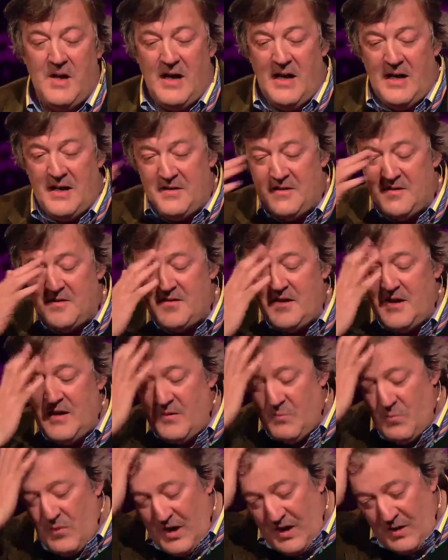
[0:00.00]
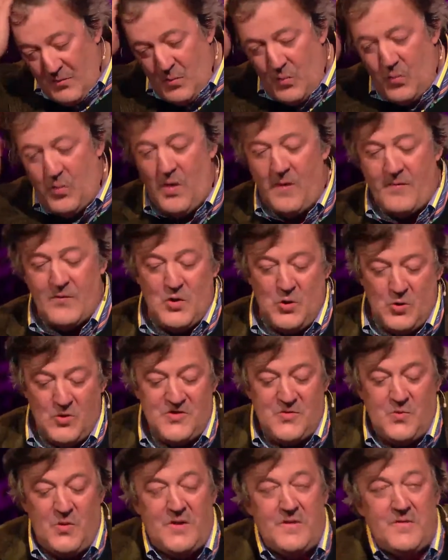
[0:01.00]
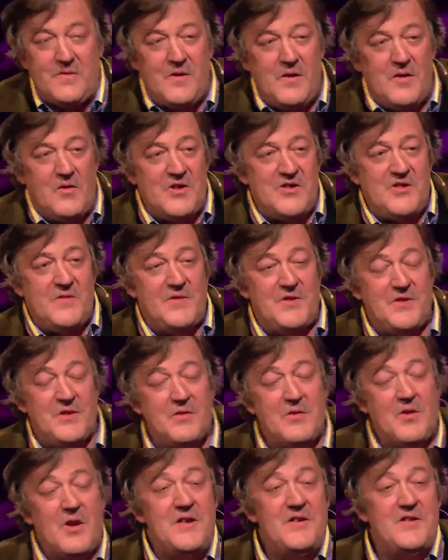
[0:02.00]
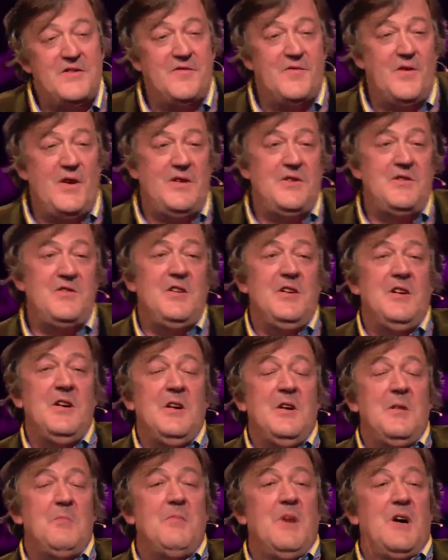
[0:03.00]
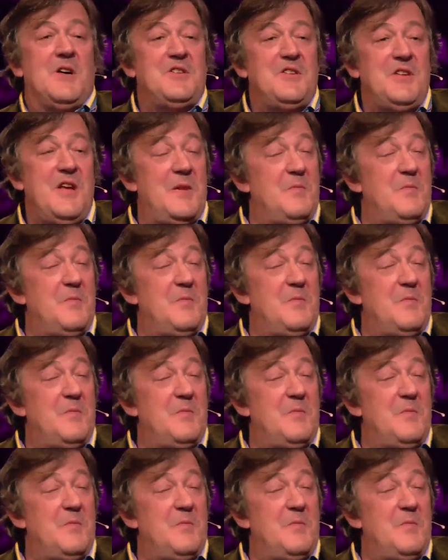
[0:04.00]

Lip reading: and of course, one of Christopher's greatest friends, Martin